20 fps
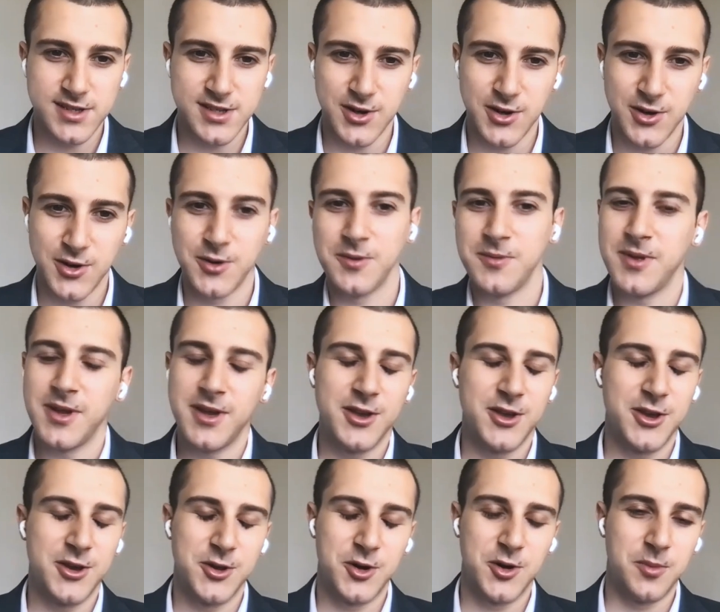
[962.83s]
So,
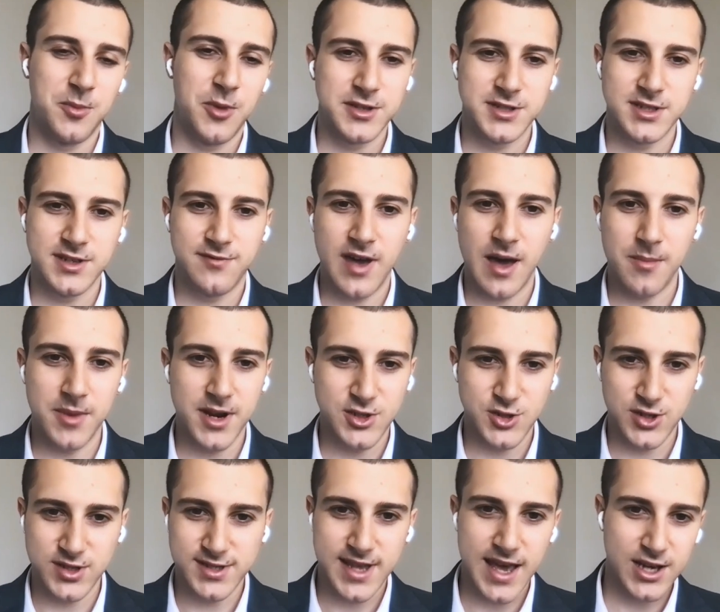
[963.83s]
you know, multifamily
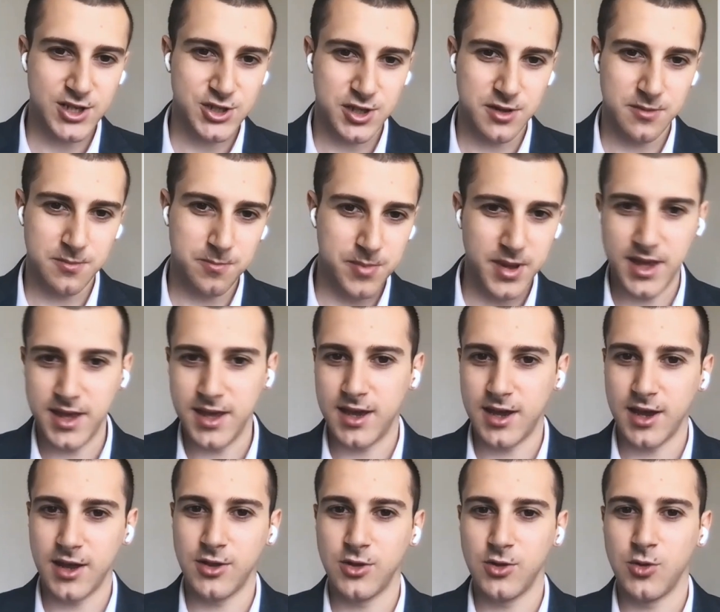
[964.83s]
transaction peak
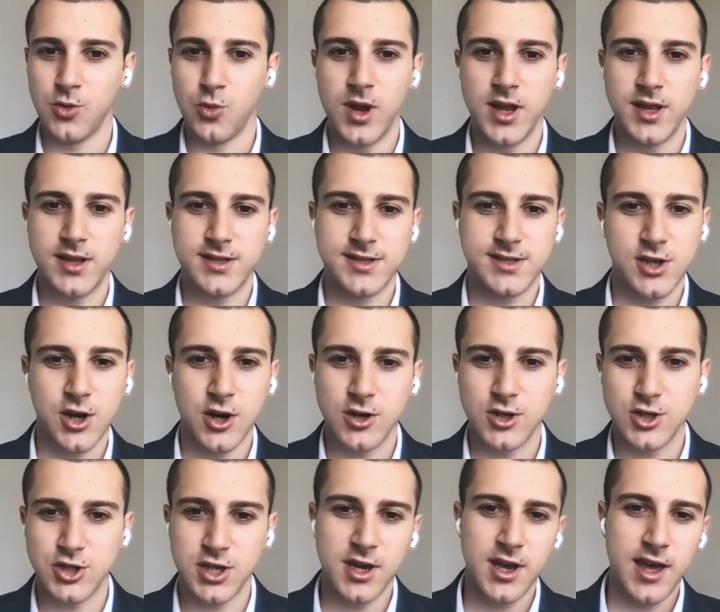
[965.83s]
and REIT
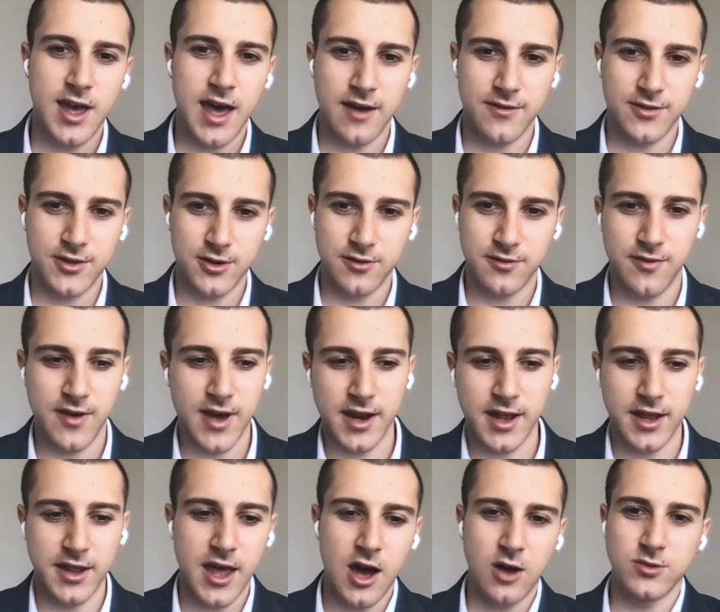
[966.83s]
surge after Fed
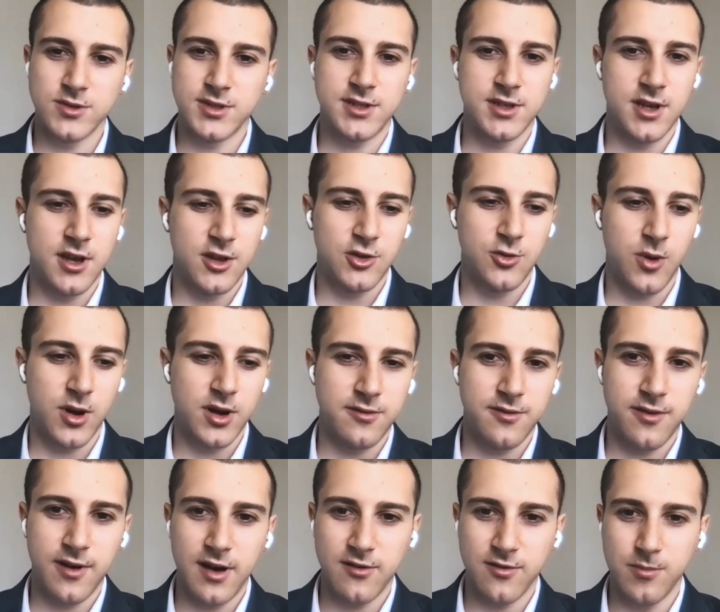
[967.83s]
announced a
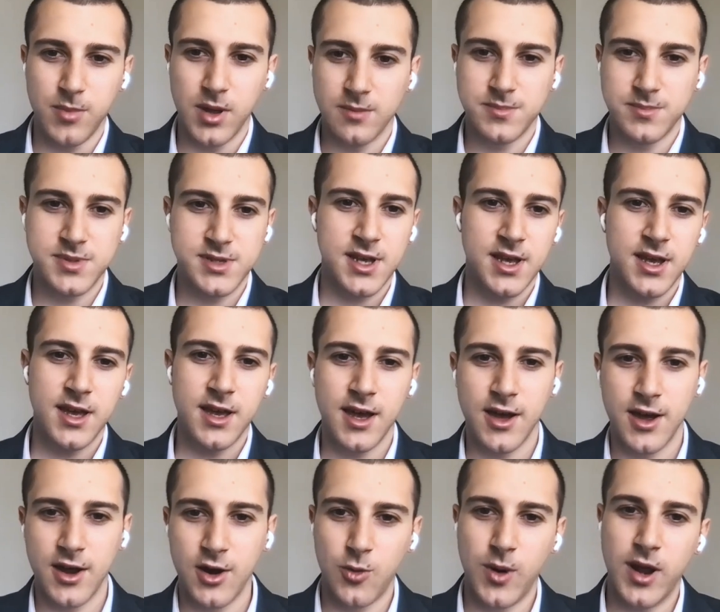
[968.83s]
25 bits
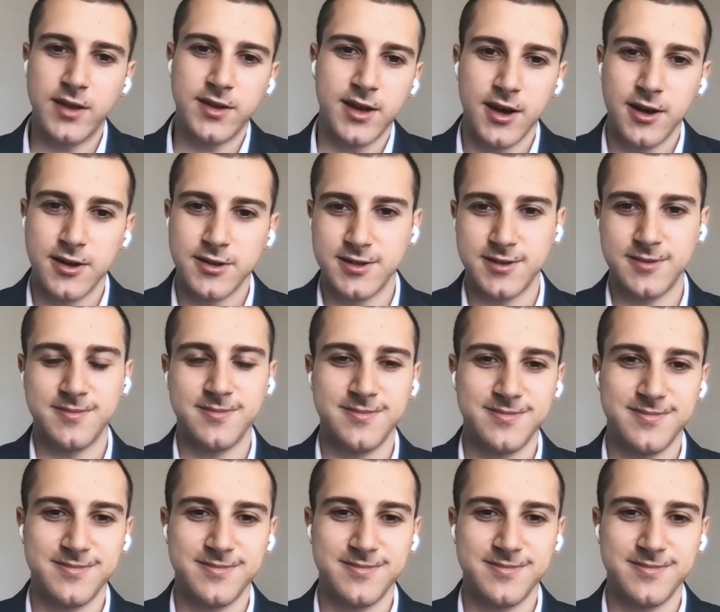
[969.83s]
rate cut. Yeah.